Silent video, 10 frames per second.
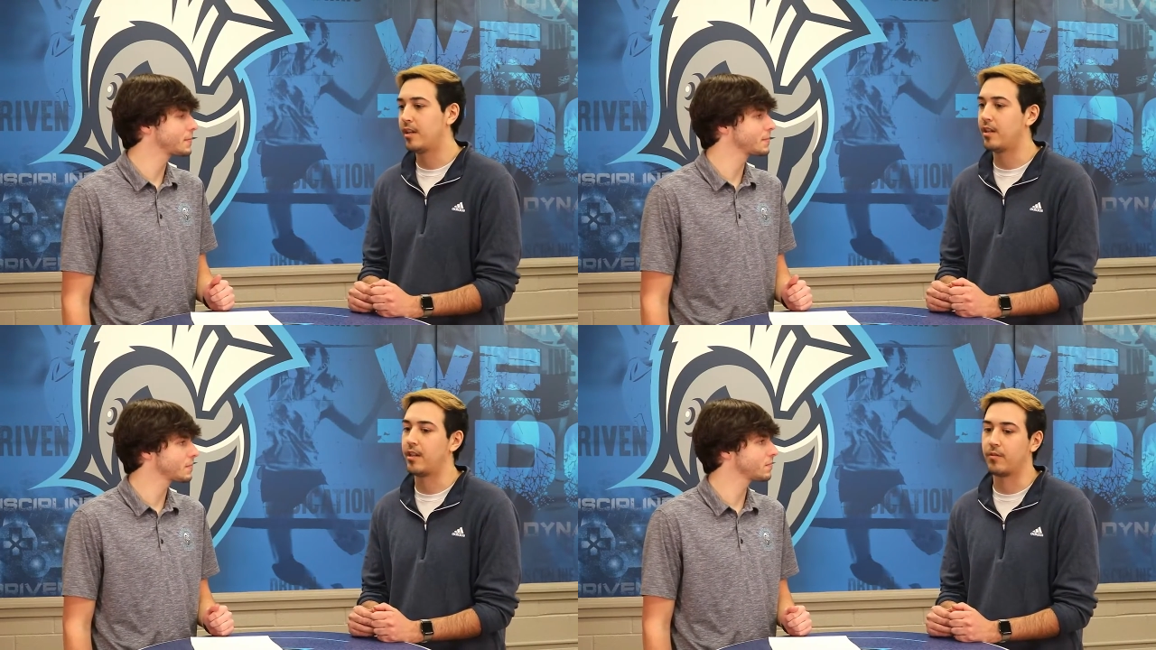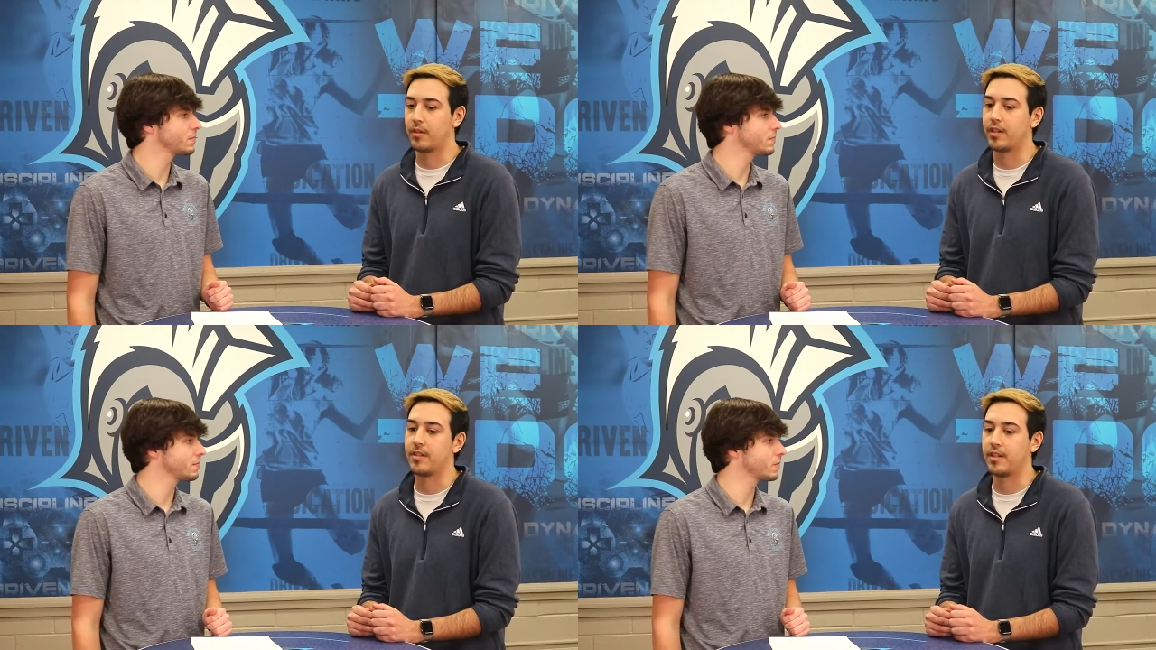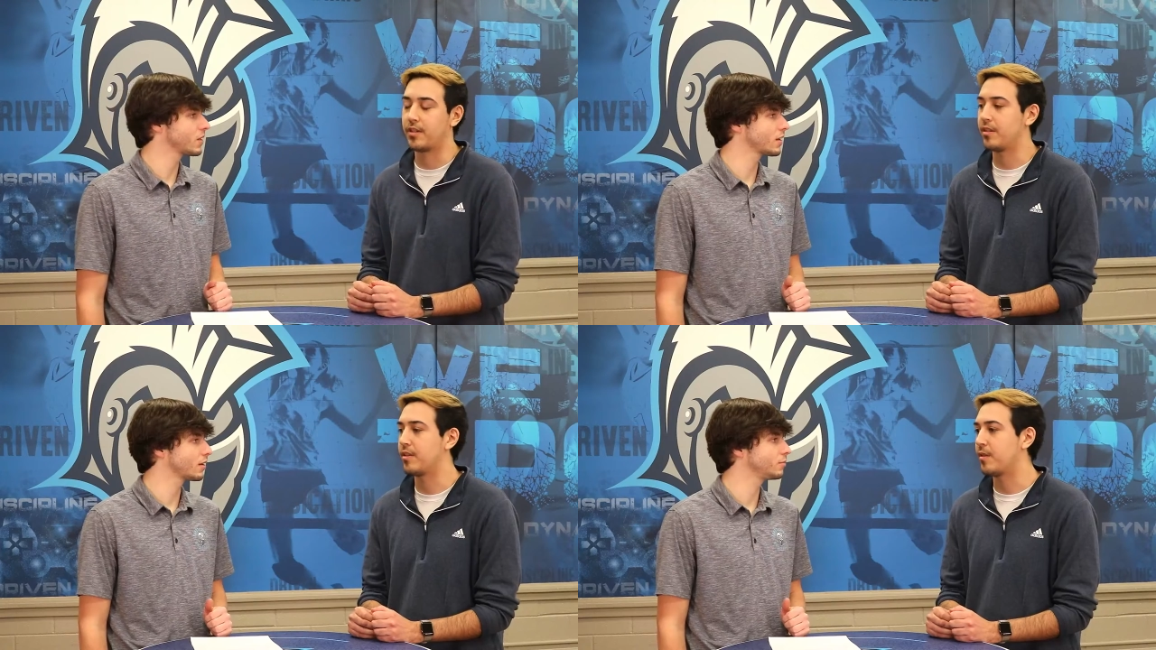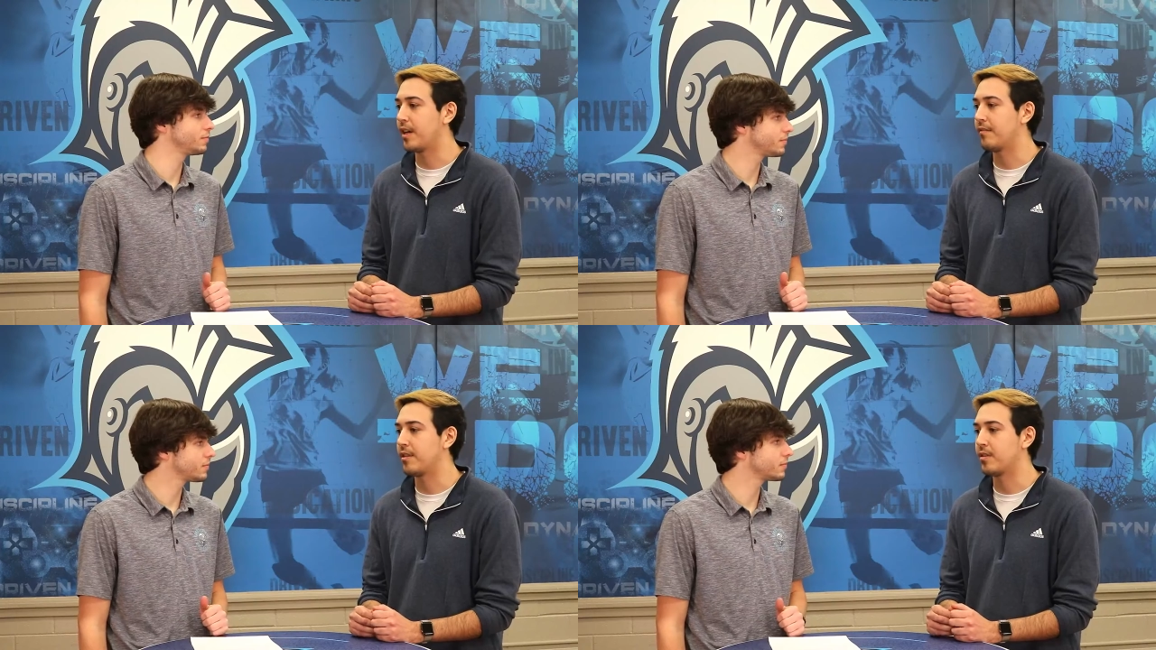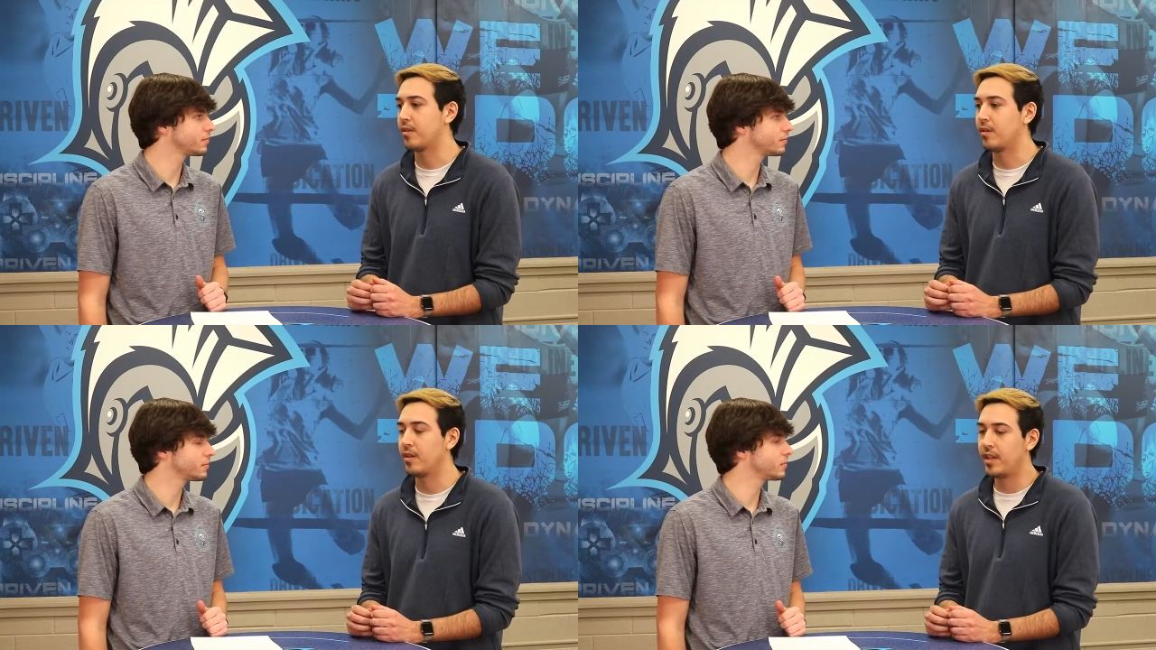Speaker 1: Uh, our organization is thriving.
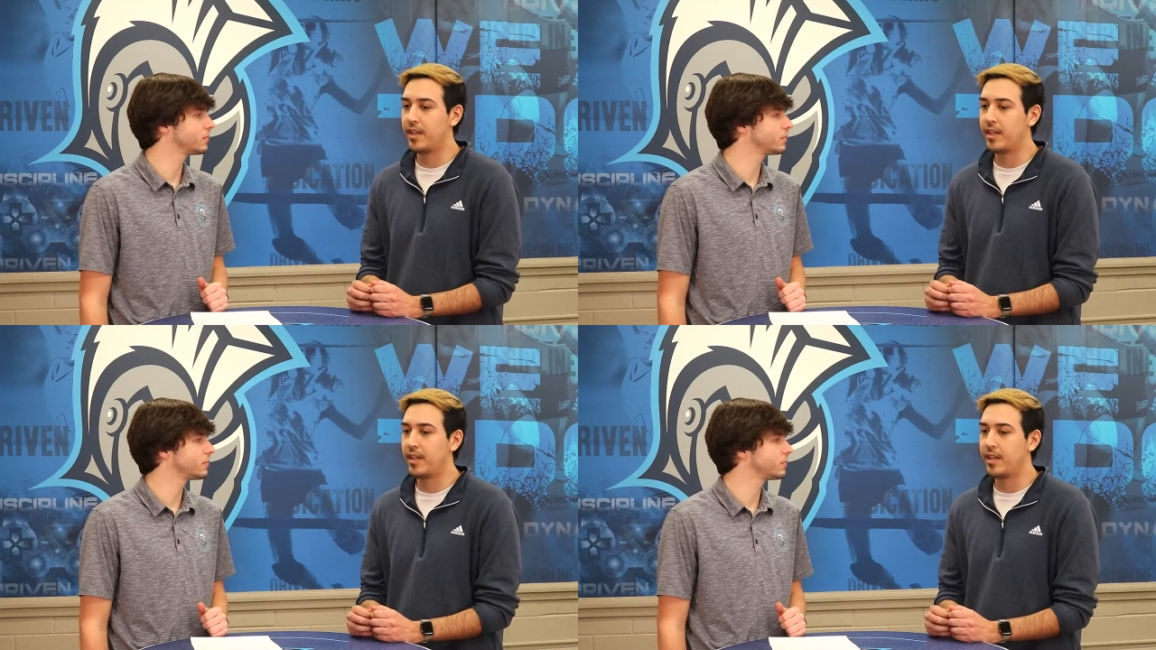So